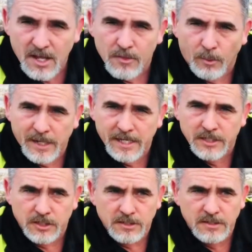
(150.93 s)
3
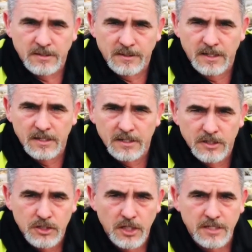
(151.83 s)
inches,
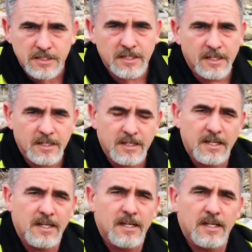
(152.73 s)
just
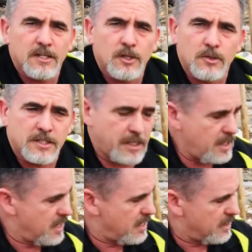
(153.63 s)
using
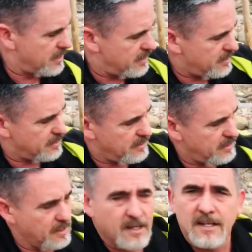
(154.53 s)

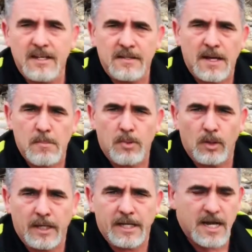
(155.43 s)
that
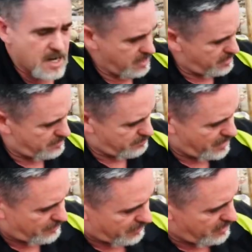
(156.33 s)
pulling
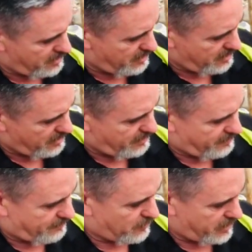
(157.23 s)
method.
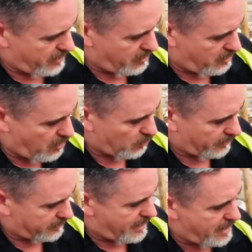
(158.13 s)
Foot here, holding
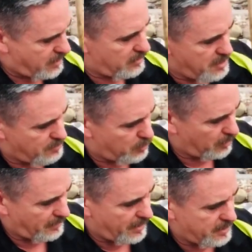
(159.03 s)
it down, pulling
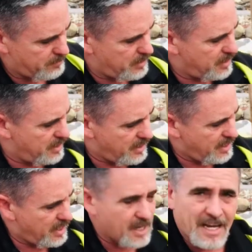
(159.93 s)
that up.
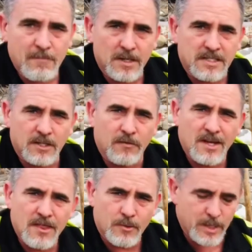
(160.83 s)
Gave myself
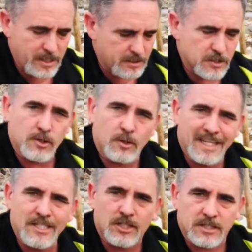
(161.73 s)
3 additional
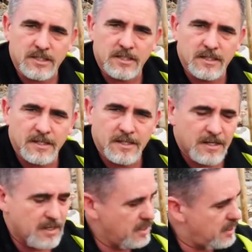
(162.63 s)
inches
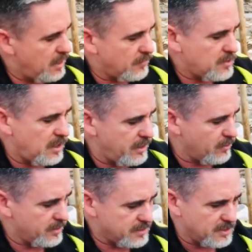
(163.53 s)
of
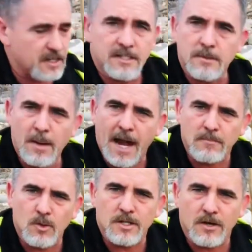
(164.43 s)
clearance to pack
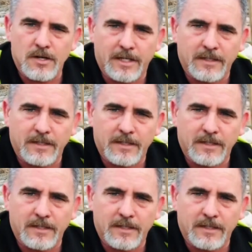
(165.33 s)
more dirt in.